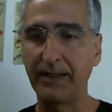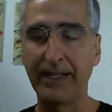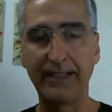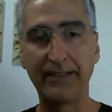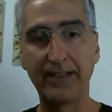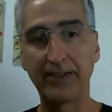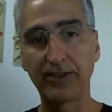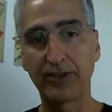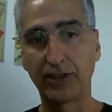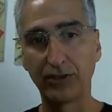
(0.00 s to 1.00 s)
And then there's
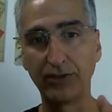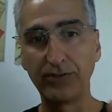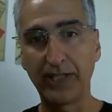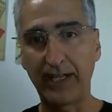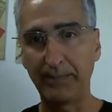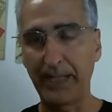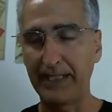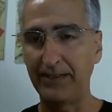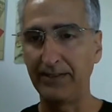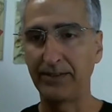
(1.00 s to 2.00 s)
the glue type
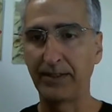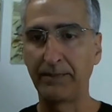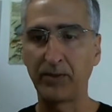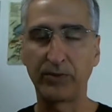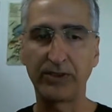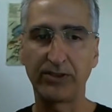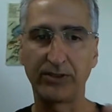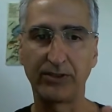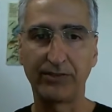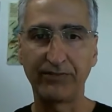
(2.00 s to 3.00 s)
patches, which are the
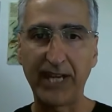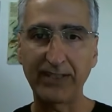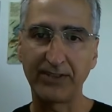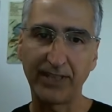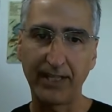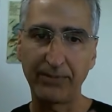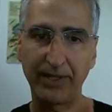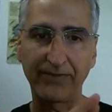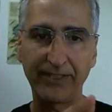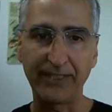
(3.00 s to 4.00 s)
old-fashioned type. You
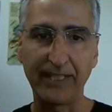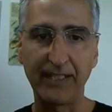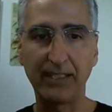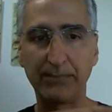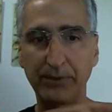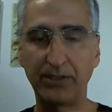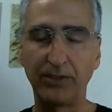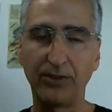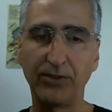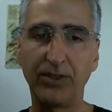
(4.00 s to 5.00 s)
have to sand it, put the
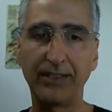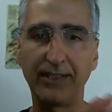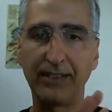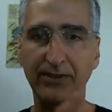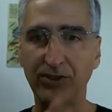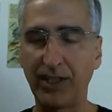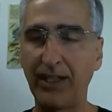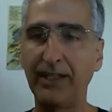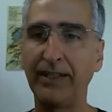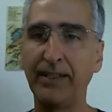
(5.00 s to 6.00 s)
glue on, let it dry.